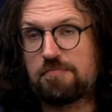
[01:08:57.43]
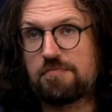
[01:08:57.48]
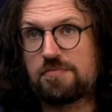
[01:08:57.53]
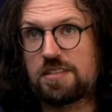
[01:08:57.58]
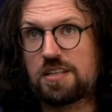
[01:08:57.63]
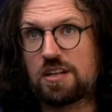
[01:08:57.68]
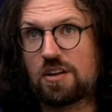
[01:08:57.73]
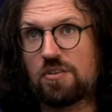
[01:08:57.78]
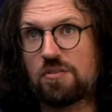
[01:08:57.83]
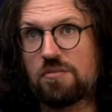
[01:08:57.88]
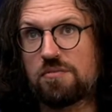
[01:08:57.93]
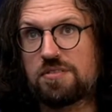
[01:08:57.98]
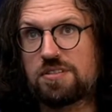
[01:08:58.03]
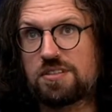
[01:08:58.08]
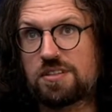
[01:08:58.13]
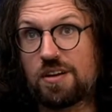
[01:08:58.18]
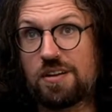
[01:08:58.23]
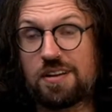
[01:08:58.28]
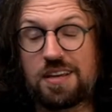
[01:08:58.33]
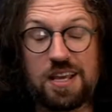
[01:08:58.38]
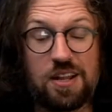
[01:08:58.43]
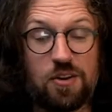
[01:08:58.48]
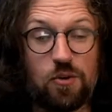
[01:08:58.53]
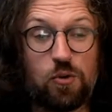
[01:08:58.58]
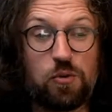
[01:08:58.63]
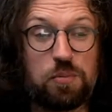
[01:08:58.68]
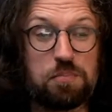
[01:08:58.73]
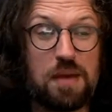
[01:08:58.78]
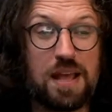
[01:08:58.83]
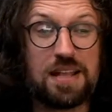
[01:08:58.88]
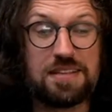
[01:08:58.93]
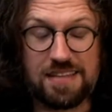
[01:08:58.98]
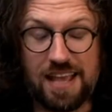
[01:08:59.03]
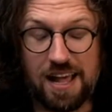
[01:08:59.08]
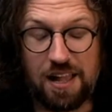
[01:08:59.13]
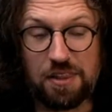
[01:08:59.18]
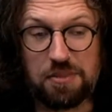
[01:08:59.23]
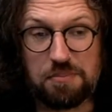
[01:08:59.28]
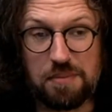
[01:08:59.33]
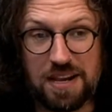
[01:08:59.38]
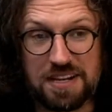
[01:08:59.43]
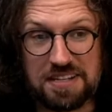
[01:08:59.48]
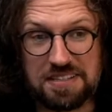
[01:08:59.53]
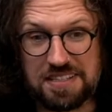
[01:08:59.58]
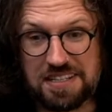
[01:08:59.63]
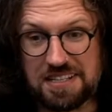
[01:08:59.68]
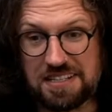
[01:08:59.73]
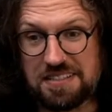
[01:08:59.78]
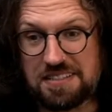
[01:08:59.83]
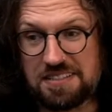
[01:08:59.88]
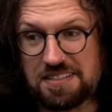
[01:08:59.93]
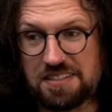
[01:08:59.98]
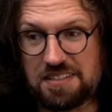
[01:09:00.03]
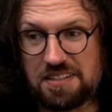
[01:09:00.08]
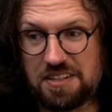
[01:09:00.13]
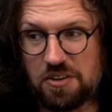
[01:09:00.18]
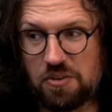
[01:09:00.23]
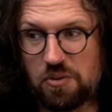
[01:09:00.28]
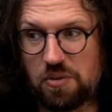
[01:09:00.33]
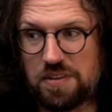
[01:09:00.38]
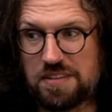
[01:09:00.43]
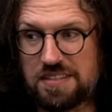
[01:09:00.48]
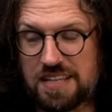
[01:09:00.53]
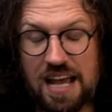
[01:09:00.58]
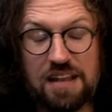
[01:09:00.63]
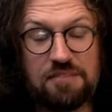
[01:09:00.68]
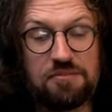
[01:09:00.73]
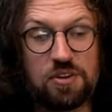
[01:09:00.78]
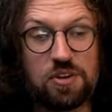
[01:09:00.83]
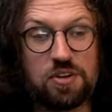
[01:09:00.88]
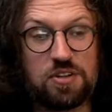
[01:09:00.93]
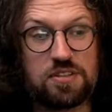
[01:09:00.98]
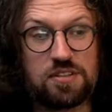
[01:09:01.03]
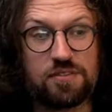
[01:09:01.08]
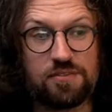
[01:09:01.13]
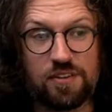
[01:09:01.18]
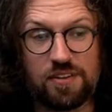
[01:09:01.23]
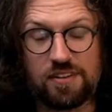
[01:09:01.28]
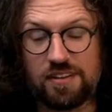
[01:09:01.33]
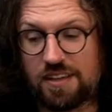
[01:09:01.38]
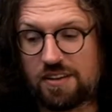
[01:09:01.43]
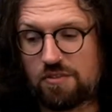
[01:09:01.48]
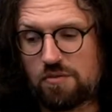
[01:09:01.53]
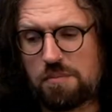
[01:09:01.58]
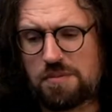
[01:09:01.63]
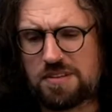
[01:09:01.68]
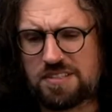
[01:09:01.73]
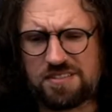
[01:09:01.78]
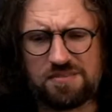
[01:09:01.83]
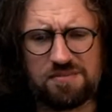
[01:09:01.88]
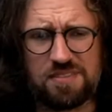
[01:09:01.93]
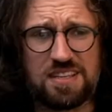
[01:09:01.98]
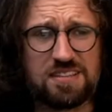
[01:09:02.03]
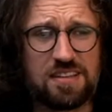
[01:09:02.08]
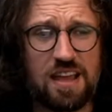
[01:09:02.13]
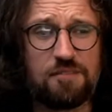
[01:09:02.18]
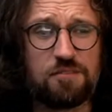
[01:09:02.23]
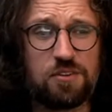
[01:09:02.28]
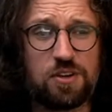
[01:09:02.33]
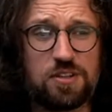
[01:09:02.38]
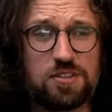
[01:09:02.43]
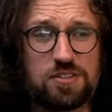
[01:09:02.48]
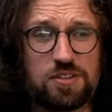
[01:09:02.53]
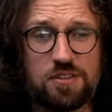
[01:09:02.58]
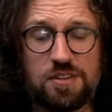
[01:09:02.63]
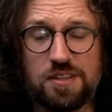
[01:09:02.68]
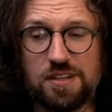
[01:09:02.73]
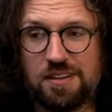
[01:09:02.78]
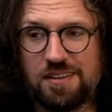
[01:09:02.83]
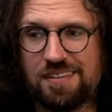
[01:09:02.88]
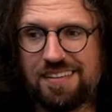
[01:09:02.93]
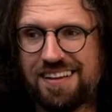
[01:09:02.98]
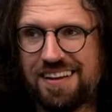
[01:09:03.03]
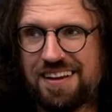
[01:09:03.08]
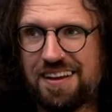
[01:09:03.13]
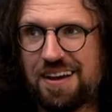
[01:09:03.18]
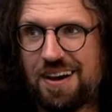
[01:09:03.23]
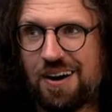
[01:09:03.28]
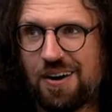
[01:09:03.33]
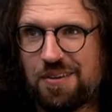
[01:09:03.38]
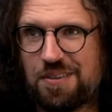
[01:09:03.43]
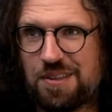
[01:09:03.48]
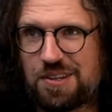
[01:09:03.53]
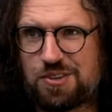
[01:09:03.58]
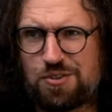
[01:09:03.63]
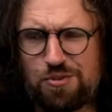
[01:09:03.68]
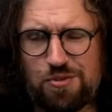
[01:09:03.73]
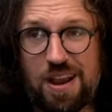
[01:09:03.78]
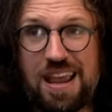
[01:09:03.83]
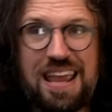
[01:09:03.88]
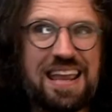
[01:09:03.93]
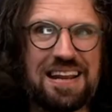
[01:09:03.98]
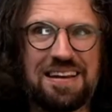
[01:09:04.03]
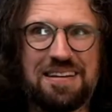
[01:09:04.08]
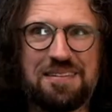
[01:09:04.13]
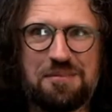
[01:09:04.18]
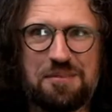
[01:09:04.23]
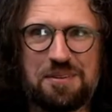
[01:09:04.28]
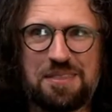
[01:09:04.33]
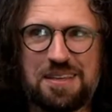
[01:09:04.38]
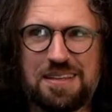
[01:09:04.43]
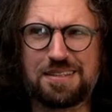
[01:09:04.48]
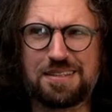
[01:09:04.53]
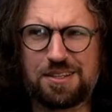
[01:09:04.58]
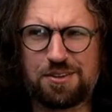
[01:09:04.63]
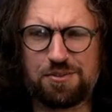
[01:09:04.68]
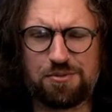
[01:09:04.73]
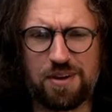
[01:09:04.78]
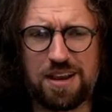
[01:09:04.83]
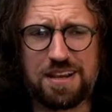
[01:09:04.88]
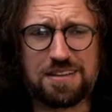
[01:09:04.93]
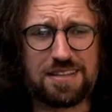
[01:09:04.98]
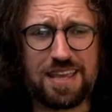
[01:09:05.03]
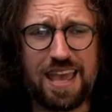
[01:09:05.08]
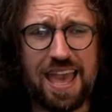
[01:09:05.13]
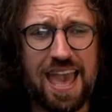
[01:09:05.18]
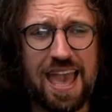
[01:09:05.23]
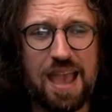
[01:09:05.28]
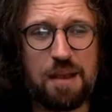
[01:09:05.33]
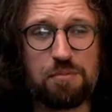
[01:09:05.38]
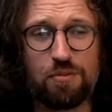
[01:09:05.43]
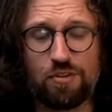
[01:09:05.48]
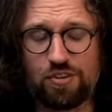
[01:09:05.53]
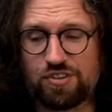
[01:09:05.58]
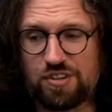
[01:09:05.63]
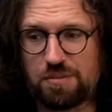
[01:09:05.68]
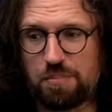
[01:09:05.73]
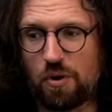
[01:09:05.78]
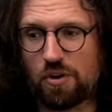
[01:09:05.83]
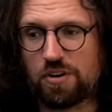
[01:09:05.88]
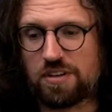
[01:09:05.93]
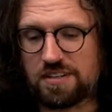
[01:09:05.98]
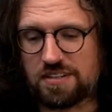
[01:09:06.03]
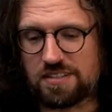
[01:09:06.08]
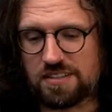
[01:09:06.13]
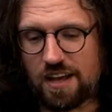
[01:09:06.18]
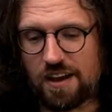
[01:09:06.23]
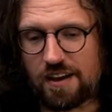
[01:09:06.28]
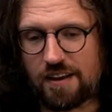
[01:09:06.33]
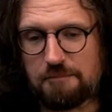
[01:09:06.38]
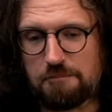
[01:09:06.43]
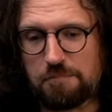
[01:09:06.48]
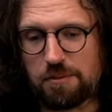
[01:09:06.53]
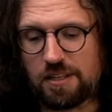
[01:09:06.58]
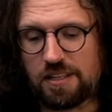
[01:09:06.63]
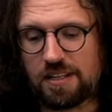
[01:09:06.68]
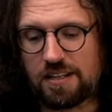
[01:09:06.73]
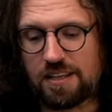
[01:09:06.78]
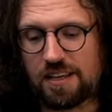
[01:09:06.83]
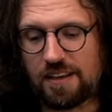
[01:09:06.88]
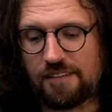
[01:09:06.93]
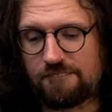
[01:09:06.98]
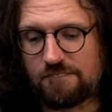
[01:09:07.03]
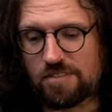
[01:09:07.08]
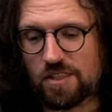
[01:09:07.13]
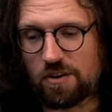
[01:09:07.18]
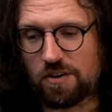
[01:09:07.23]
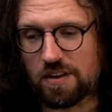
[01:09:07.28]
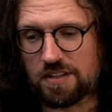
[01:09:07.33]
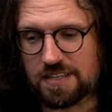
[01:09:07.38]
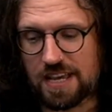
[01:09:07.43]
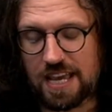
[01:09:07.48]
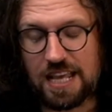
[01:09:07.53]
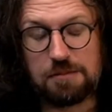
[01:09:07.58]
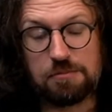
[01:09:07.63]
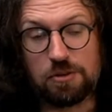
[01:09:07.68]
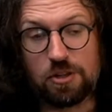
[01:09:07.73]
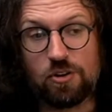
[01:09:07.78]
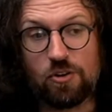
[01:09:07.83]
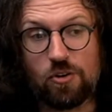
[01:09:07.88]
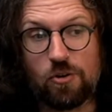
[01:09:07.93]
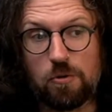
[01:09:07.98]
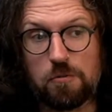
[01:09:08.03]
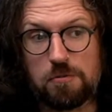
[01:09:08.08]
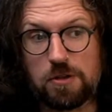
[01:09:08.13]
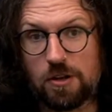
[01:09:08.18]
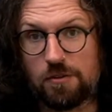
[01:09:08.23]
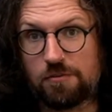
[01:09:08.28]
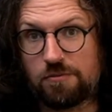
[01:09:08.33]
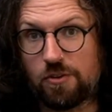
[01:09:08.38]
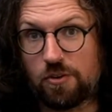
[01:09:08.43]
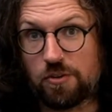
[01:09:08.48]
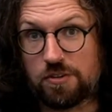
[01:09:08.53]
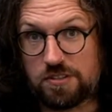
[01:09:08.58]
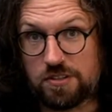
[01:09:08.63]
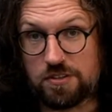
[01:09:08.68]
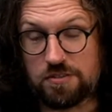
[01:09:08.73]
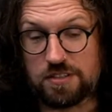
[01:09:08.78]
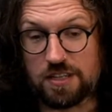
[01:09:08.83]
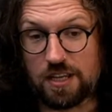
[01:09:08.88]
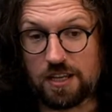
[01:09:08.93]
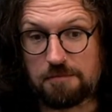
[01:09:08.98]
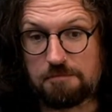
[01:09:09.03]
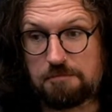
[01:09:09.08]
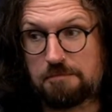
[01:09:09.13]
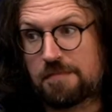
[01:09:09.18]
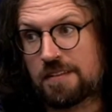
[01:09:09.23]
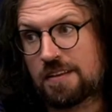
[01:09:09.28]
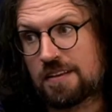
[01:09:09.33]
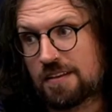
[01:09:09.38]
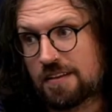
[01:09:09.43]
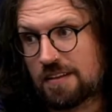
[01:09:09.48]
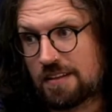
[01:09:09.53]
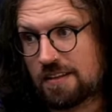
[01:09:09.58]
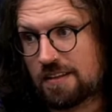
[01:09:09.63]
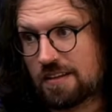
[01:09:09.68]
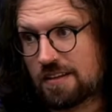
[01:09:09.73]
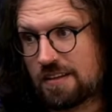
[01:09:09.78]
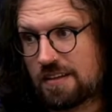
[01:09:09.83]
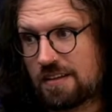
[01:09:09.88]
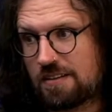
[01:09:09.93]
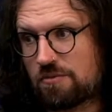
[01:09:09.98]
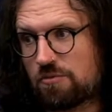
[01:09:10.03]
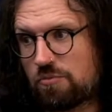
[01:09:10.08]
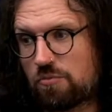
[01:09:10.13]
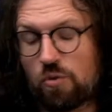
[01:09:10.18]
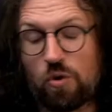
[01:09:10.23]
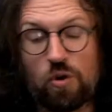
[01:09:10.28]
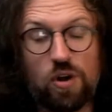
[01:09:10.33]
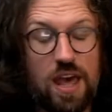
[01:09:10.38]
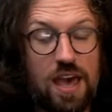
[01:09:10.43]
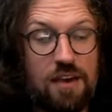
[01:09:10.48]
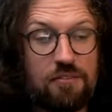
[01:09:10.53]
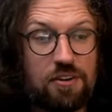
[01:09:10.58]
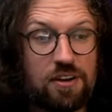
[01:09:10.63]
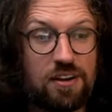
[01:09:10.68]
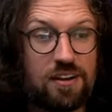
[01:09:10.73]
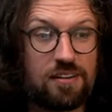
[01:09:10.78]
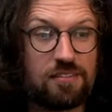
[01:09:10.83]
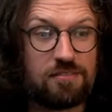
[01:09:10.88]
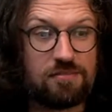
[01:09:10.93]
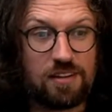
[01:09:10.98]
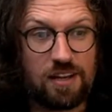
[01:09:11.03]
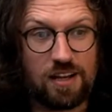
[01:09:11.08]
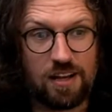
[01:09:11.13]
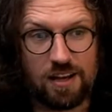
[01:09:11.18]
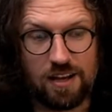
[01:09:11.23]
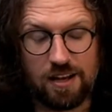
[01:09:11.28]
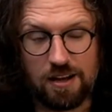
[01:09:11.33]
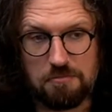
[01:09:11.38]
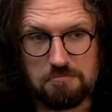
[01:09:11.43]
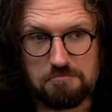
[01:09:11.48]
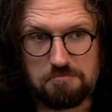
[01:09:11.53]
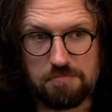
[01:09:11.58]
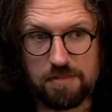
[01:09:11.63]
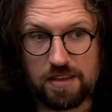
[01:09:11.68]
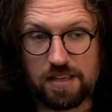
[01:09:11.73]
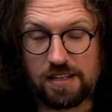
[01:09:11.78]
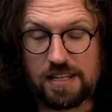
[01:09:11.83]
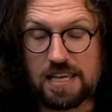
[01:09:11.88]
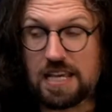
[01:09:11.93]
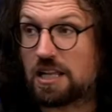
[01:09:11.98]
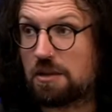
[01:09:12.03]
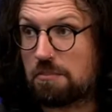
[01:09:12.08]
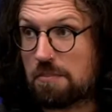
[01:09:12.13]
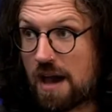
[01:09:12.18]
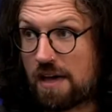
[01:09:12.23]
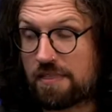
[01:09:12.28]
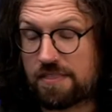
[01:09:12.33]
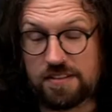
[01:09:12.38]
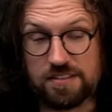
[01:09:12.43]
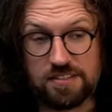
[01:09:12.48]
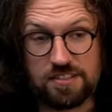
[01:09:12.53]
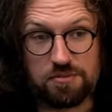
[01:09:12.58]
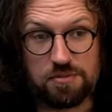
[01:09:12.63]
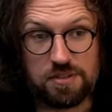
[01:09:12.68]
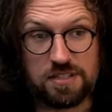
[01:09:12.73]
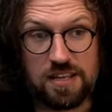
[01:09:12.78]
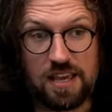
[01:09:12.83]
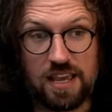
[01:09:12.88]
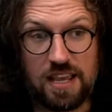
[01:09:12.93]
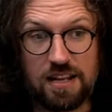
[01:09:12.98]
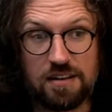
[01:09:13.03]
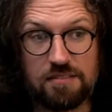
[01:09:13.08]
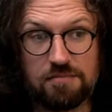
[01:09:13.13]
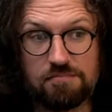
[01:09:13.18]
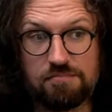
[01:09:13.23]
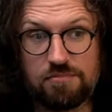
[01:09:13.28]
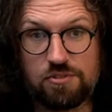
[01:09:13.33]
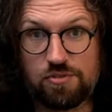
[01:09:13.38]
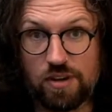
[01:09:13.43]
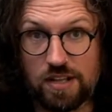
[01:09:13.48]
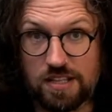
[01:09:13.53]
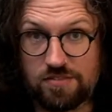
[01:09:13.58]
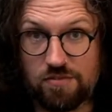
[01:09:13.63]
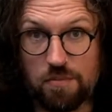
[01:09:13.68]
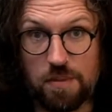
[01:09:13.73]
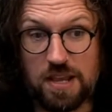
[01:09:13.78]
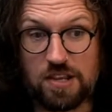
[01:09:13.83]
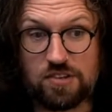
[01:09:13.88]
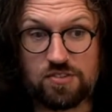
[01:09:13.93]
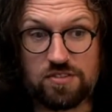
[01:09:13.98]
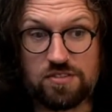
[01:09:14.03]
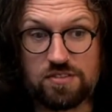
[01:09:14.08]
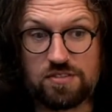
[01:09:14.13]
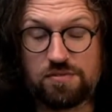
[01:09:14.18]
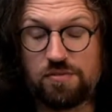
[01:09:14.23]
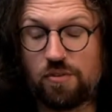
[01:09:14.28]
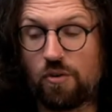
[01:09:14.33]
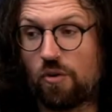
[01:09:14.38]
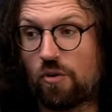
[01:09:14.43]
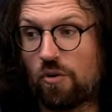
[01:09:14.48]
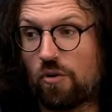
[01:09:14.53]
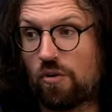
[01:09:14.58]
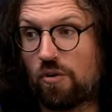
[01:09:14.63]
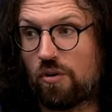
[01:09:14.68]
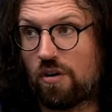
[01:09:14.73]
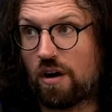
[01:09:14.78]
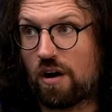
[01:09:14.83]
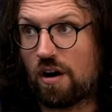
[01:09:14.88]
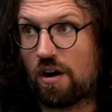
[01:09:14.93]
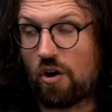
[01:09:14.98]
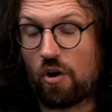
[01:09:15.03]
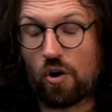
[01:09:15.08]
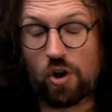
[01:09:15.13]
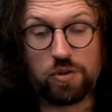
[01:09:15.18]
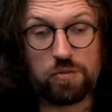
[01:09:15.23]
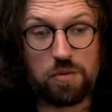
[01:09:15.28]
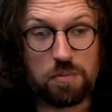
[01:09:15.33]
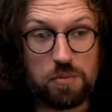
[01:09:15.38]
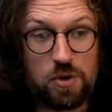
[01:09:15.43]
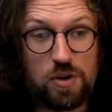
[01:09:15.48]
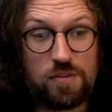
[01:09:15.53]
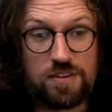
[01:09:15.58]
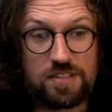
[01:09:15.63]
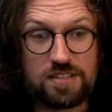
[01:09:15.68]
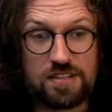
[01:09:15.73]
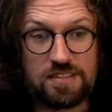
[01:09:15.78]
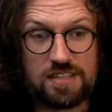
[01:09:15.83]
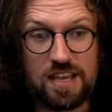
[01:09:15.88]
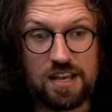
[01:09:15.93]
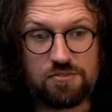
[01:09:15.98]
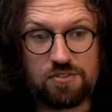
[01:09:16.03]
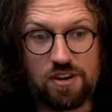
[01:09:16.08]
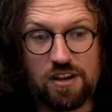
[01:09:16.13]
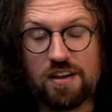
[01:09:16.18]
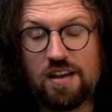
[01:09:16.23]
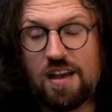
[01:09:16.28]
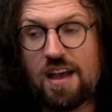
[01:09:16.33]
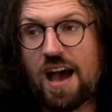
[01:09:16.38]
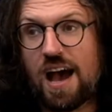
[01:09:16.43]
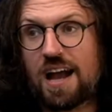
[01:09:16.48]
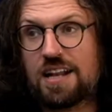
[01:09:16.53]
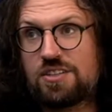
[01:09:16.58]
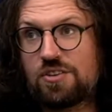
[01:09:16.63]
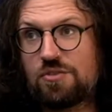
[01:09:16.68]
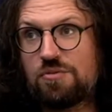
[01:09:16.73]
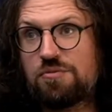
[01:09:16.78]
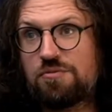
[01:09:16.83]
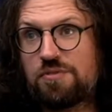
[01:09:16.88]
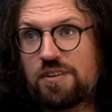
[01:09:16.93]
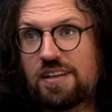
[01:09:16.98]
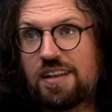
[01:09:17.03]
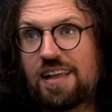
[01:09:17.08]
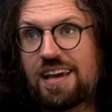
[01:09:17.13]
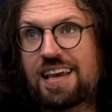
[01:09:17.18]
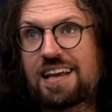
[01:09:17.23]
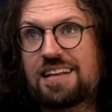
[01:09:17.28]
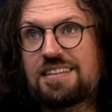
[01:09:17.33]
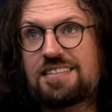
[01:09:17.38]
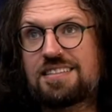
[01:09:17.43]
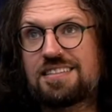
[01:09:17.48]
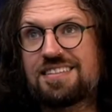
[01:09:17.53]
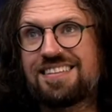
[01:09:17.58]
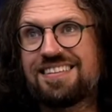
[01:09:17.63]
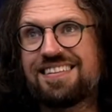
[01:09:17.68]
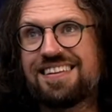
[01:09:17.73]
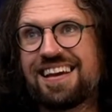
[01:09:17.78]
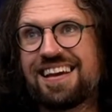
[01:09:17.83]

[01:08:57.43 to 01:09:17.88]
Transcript: certainly in old men's health magazines, and all these adverts of, like, remember these adverts on the train with crazy airbrushed bodies that are completely unattainable, or folks using whatever illegal methods to attain transformations for Hollywood movies, etc. I don't feel like it's